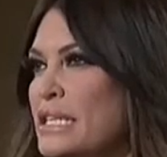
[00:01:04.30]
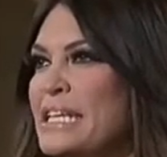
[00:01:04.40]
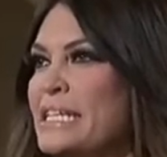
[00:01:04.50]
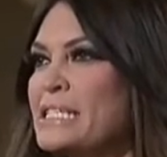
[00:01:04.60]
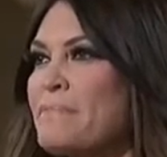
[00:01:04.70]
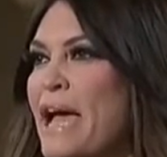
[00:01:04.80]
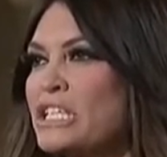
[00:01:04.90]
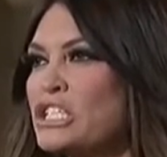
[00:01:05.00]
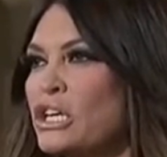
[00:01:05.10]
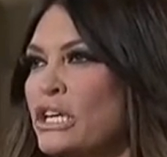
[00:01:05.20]

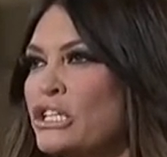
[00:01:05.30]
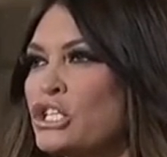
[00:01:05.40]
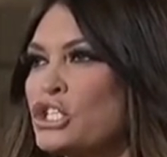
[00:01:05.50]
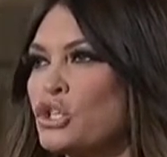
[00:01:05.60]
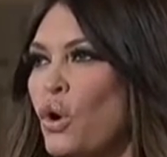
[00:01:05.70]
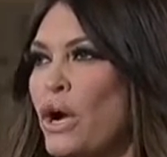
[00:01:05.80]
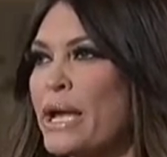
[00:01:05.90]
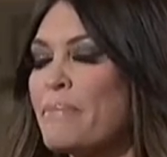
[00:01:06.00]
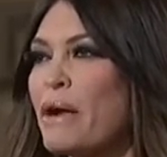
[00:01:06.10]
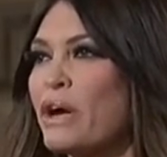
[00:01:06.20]
dismantle, and destroy
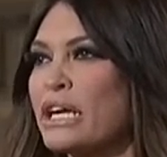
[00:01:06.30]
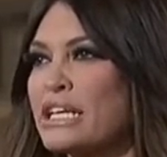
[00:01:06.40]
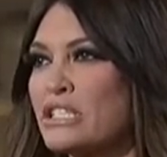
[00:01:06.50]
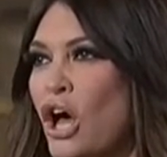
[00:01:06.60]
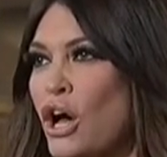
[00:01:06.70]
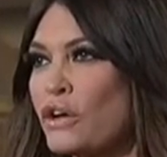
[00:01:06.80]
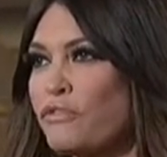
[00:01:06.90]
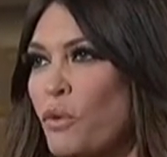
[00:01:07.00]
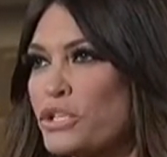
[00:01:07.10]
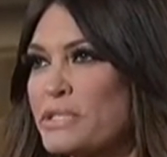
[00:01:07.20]
America's law
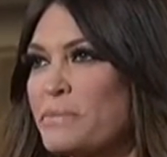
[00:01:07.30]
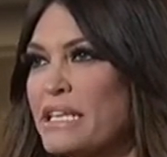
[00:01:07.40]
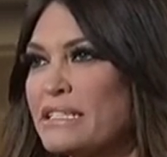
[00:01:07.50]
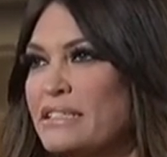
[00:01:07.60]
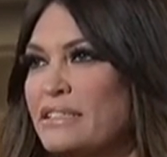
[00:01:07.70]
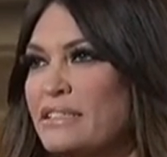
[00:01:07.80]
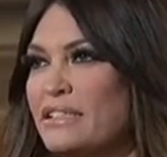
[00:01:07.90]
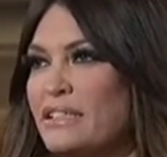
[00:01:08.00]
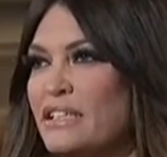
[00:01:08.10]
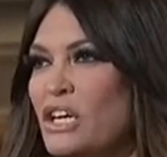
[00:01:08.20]
enforcement.
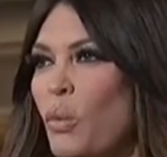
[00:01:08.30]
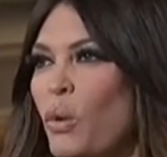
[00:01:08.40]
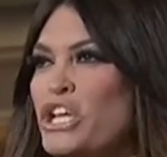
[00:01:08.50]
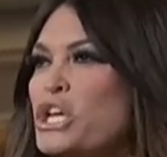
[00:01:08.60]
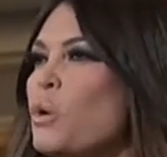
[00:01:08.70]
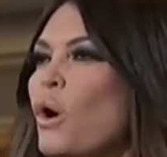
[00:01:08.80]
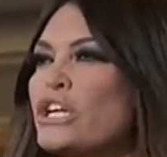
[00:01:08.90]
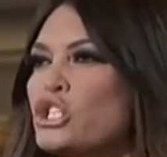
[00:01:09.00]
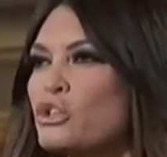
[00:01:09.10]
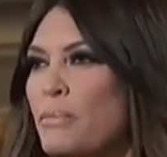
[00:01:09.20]
When you are
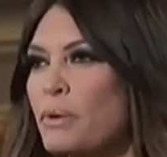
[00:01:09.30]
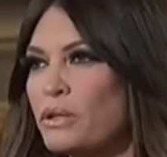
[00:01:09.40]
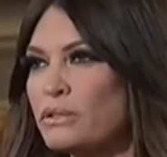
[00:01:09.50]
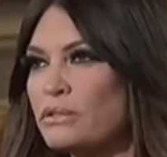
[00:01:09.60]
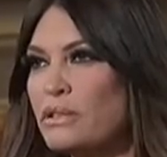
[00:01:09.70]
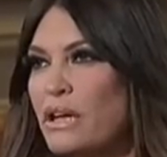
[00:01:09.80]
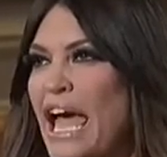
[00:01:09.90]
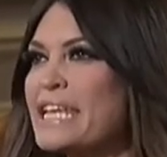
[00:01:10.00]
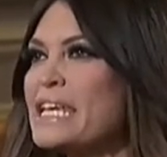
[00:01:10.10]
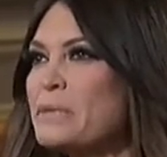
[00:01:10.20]
in trouble
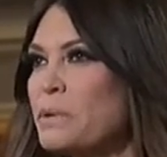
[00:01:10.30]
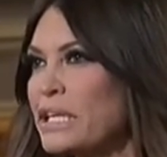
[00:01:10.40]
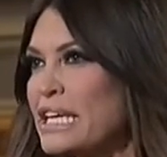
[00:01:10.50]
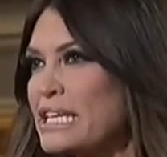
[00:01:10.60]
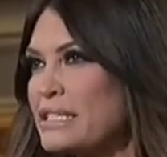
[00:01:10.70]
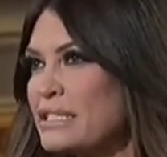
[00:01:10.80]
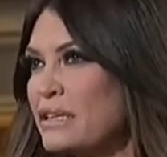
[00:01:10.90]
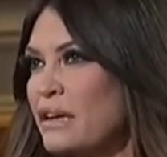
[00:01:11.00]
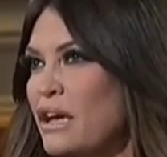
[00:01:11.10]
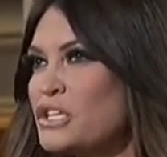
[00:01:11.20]
and need police,
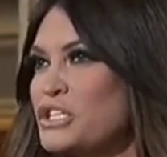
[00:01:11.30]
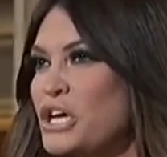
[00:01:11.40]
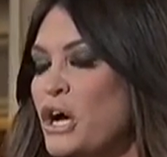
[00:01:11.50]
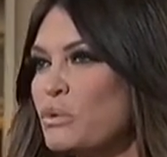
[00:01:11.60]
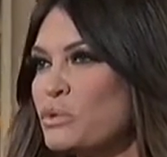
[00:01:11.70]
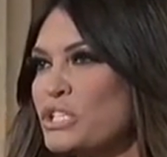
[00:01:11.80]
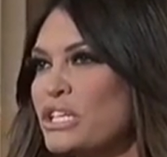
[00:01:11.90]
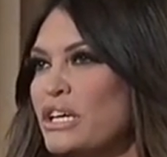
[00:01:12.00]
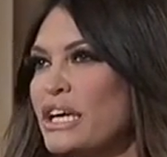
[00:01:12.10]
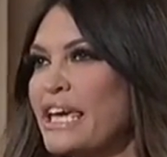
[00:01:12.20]
don't
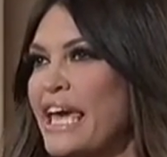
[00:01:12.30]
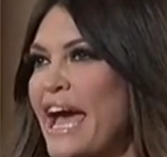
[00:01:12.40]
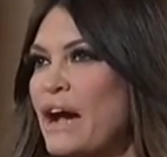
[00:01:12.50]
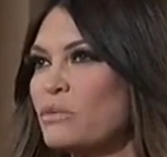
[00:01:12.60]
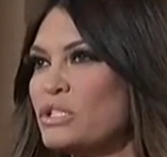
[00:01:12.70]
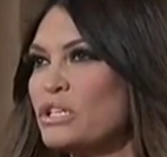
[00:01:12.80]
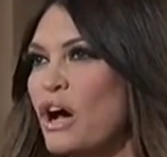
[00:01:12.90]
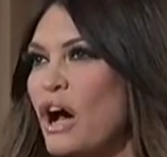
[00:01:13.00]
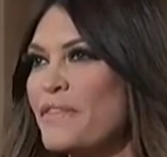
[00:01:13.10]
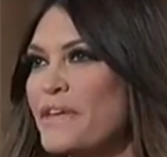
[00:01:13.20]
count
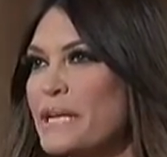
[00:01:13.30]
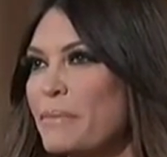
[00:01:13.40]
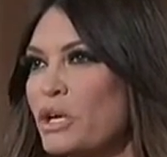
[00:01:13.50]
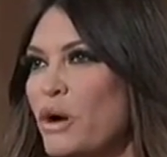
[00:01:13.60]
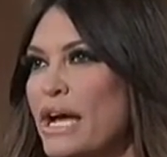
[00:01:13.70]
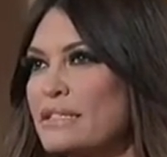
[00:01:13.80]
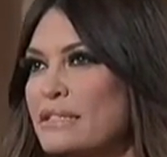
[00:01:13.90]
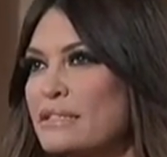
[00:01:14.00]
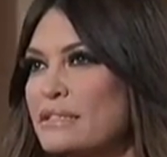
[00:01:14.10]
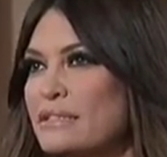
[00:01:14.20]
on the
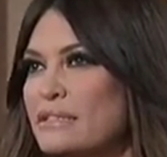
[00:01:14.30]
Democrats.